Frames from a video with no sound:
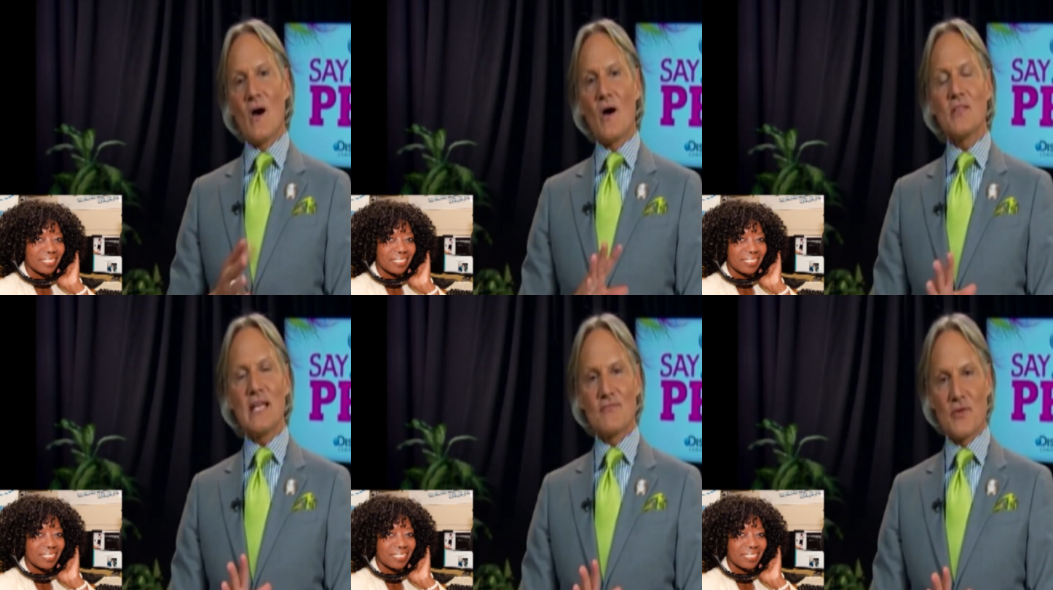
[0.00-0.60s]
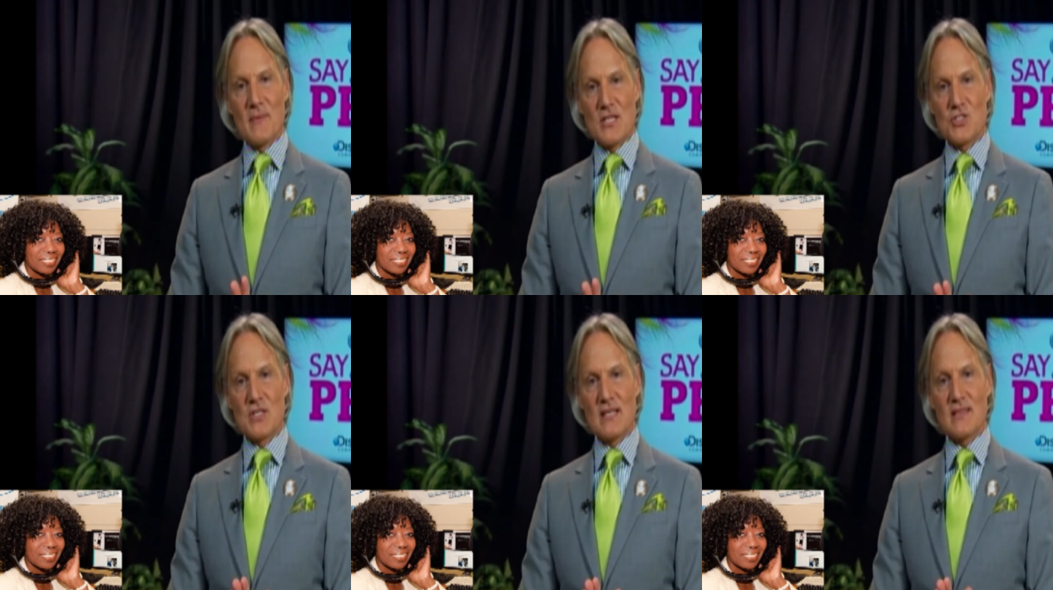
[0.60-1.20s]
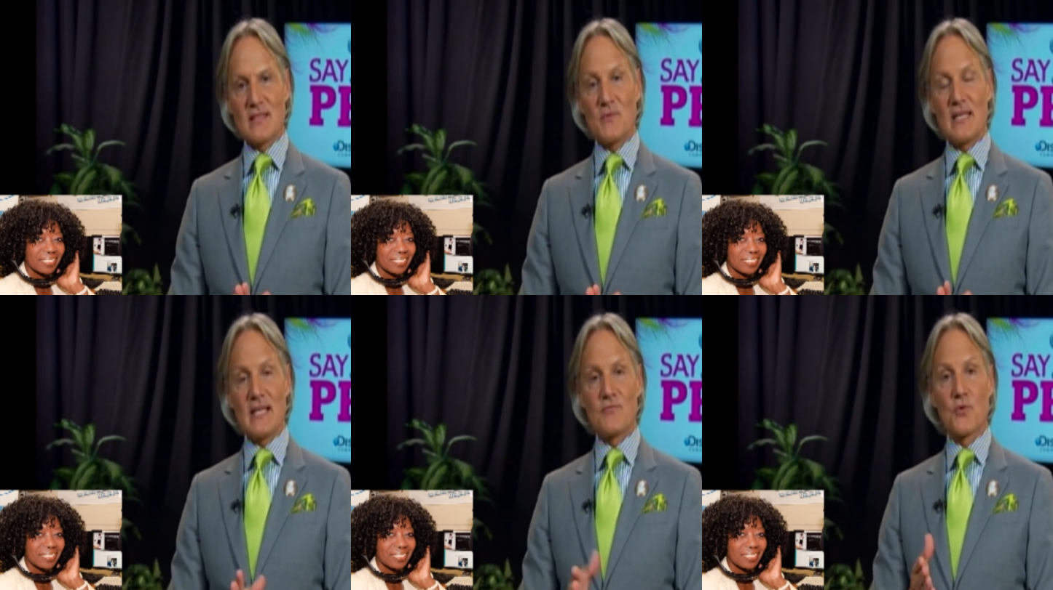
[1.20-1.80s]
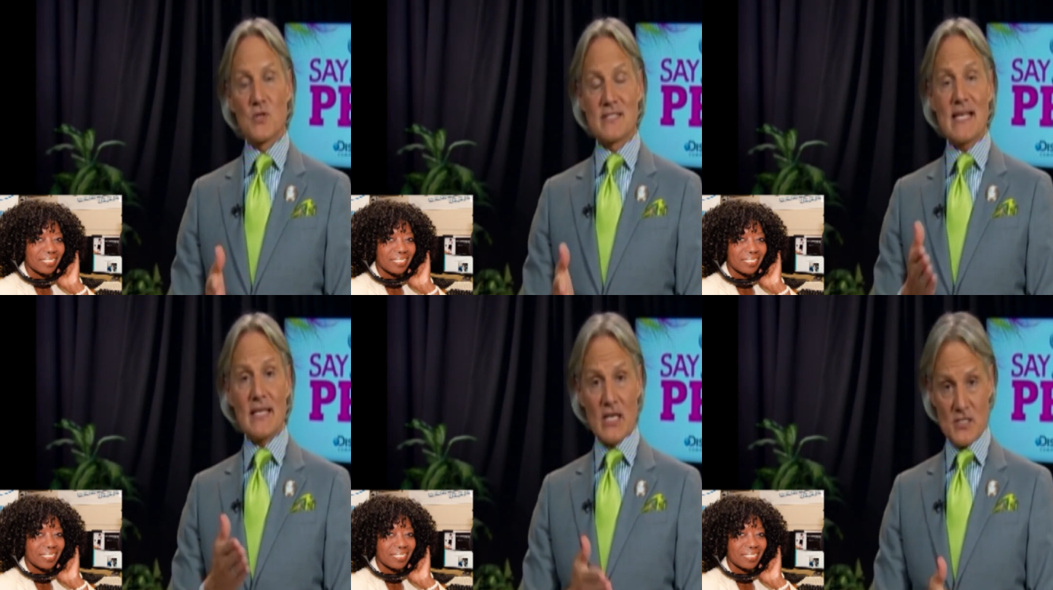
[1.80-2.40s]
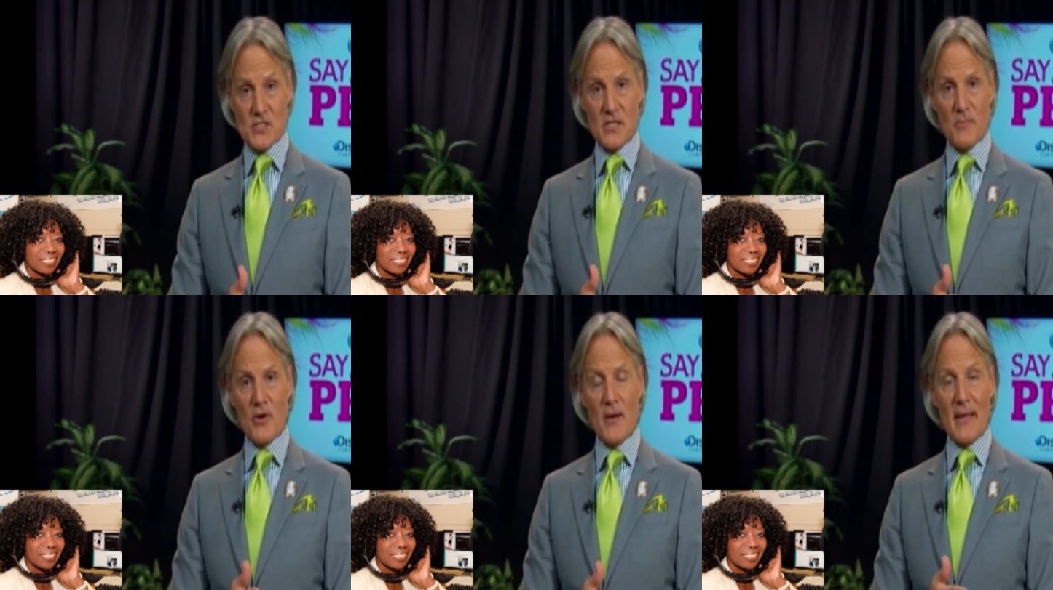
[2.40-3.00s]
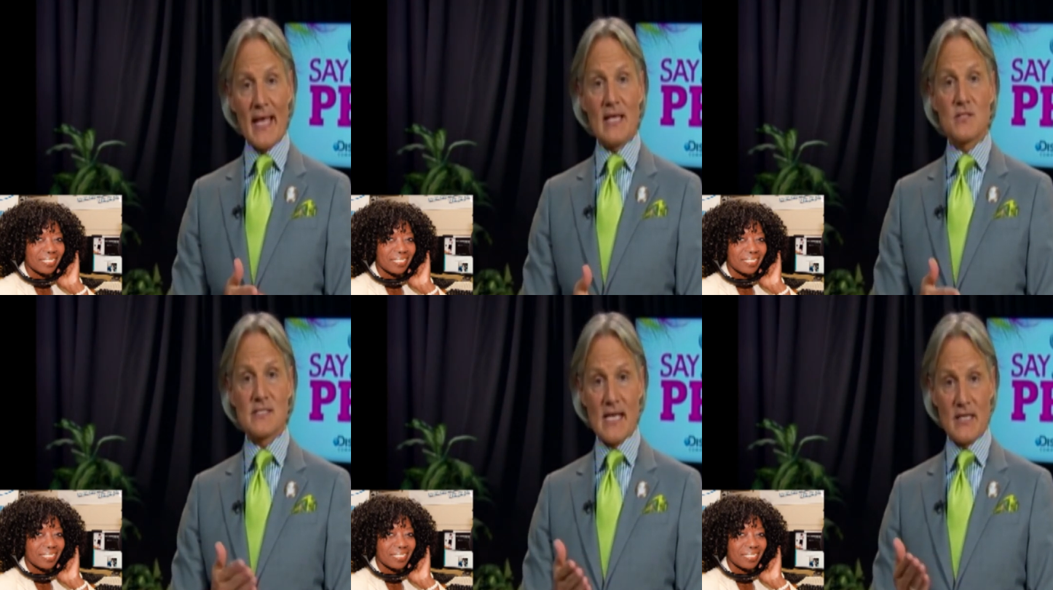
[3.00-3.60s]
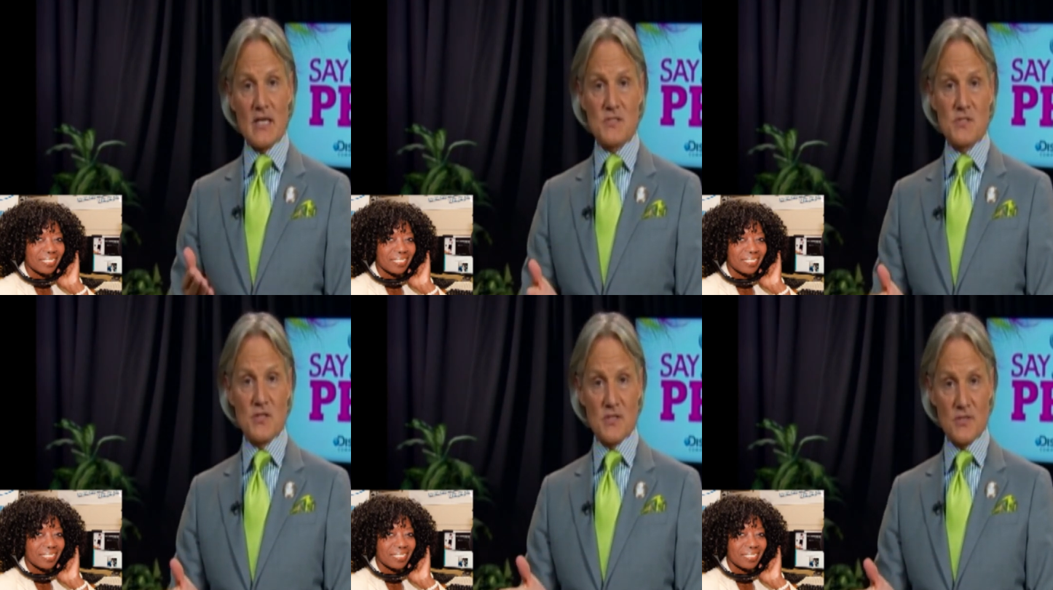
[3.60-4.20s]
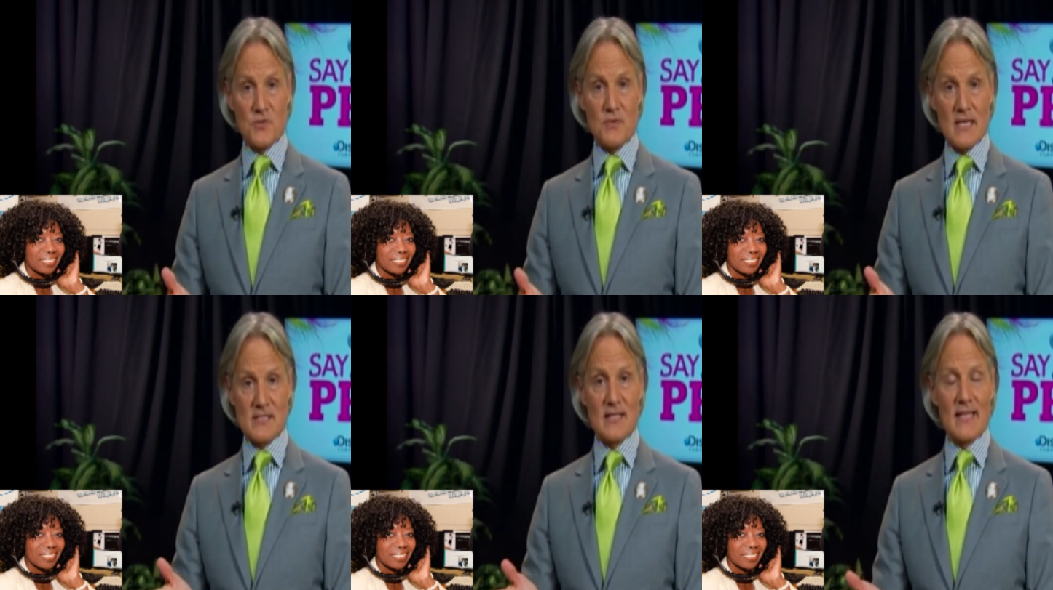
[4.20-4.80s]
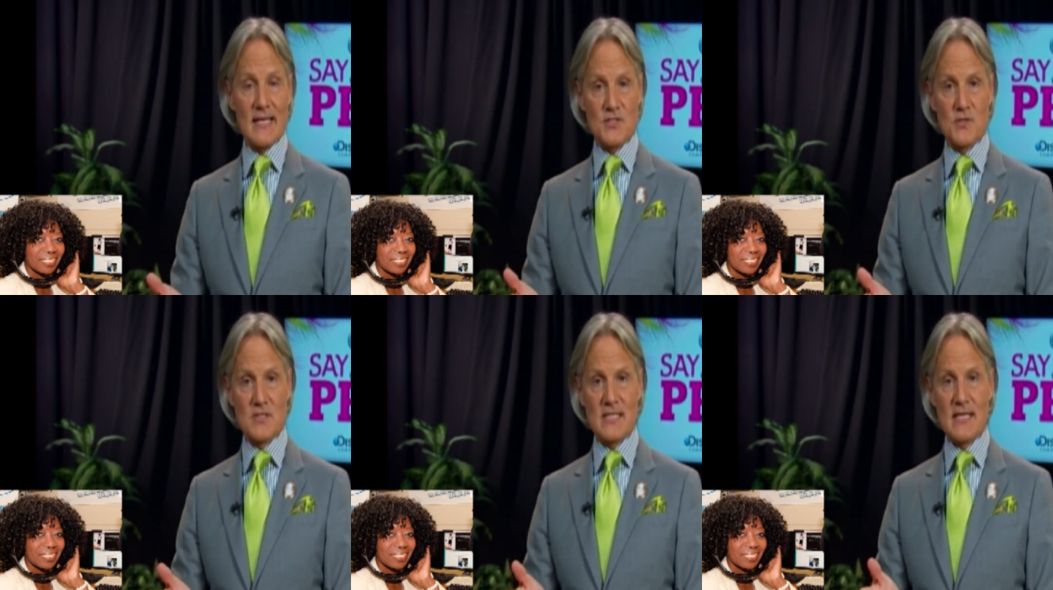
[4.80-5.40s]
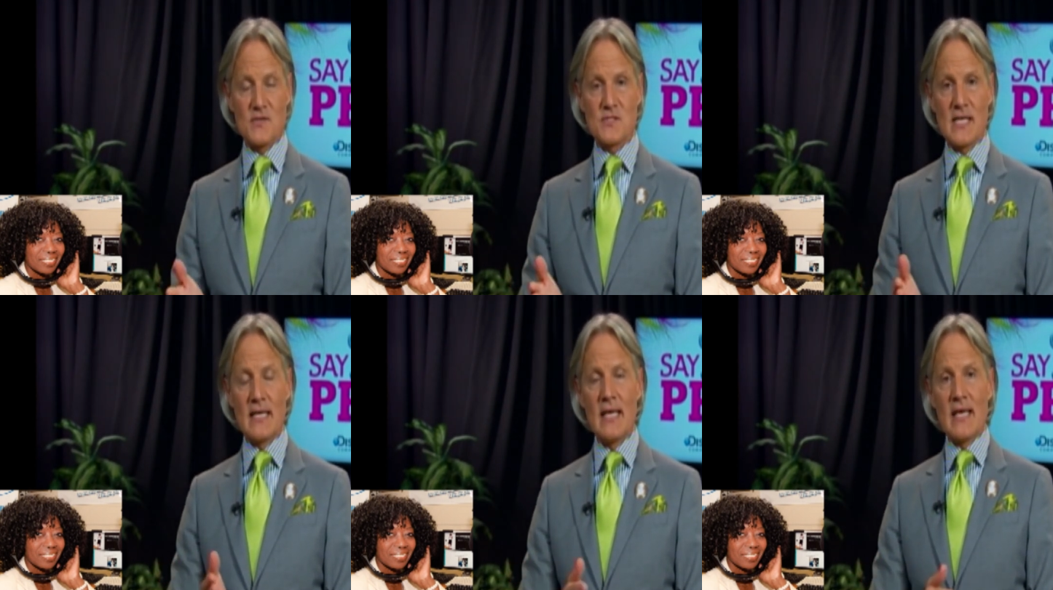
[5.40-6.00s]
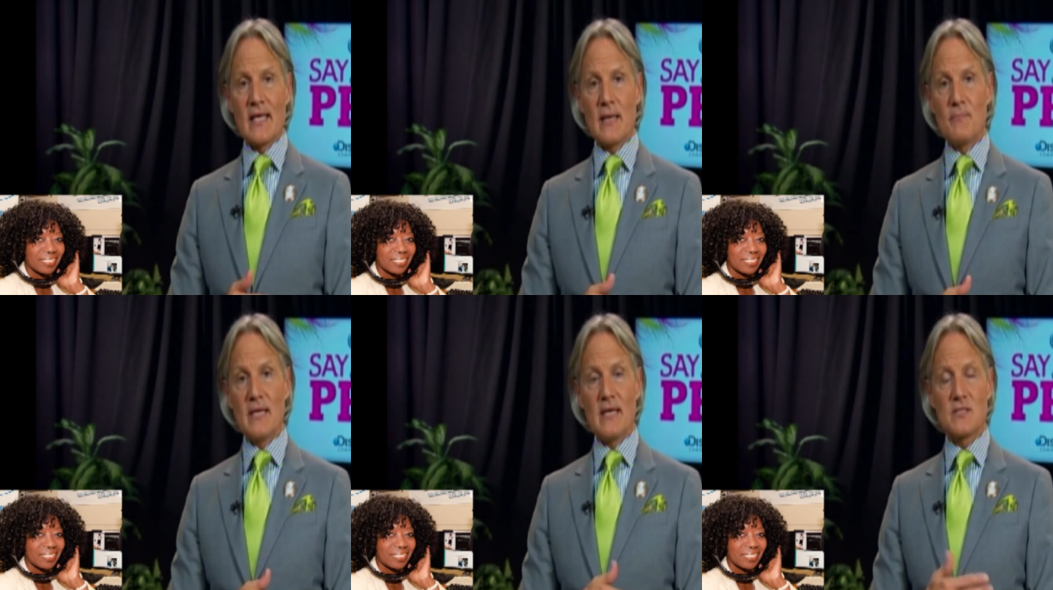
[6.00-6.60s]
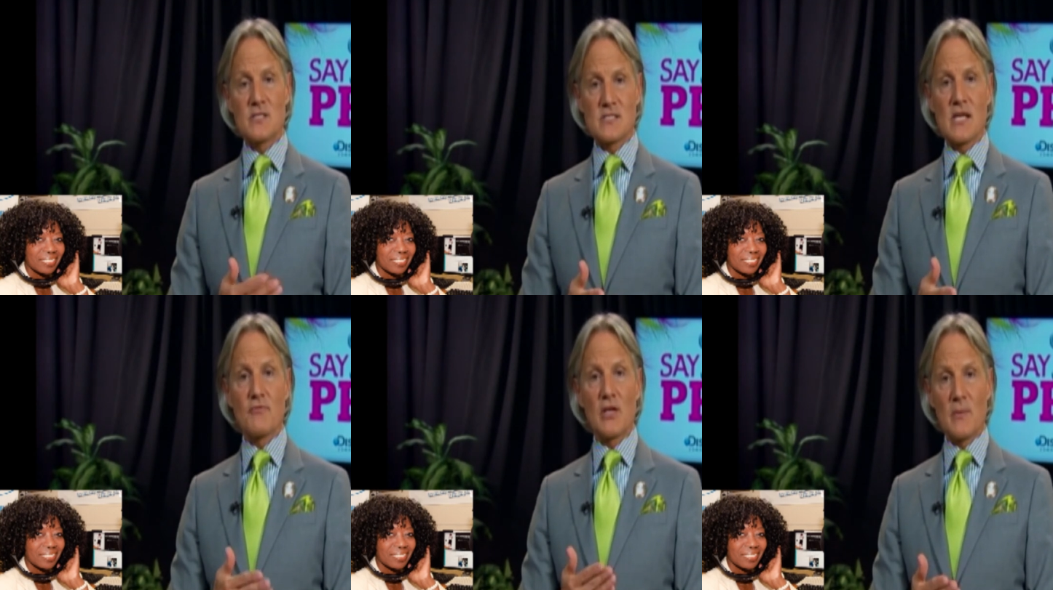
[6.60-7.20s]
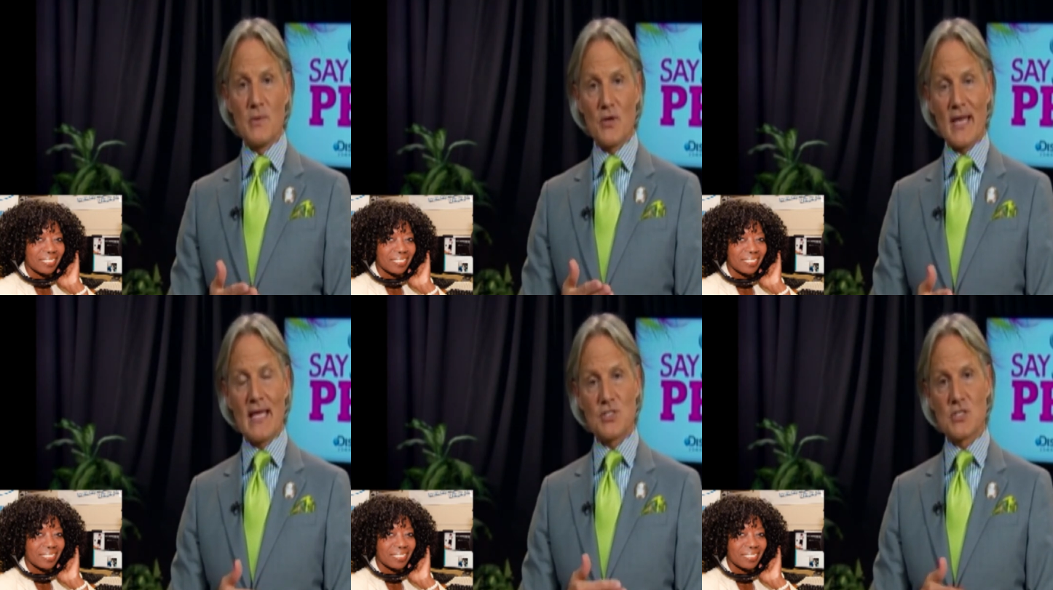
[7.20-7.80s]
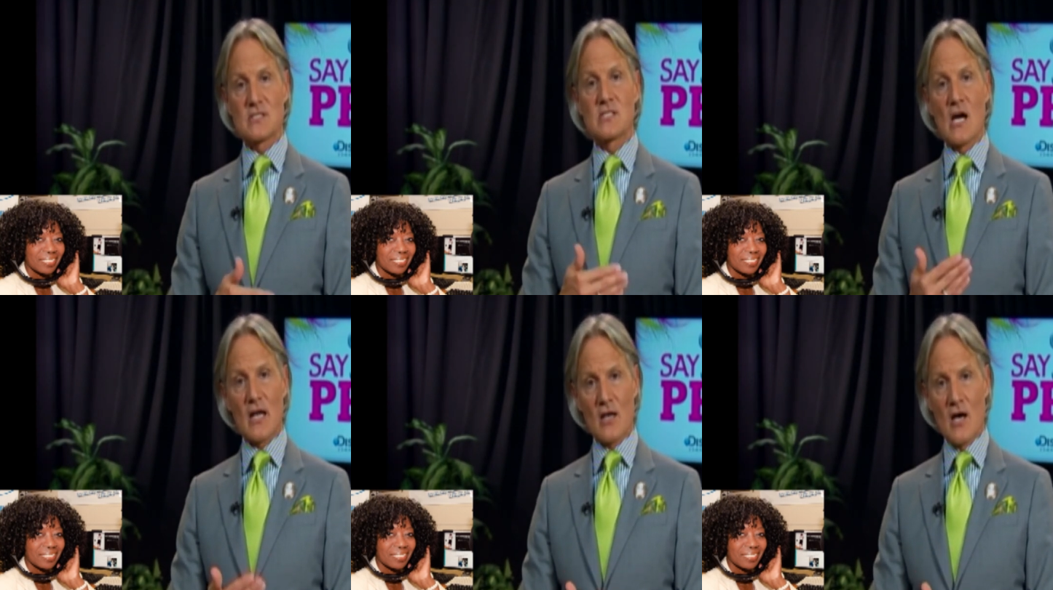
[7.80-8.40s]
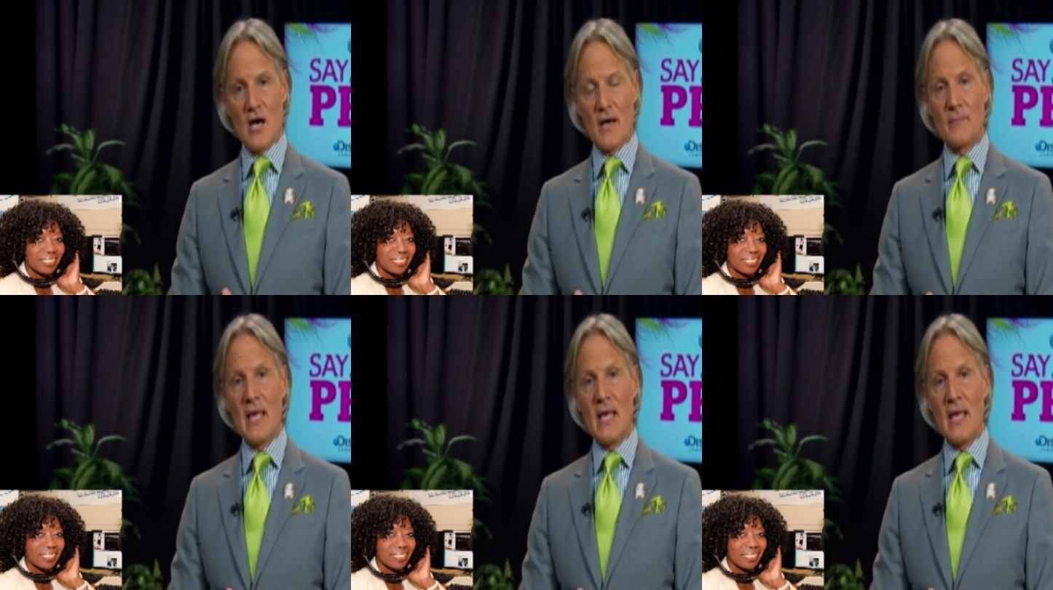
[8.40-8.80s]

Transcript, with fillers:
Speaker 1: all the information that they would need for say yes to the prom and say yes to the dress Atlanta on TLC can be at discoverycommunications.com.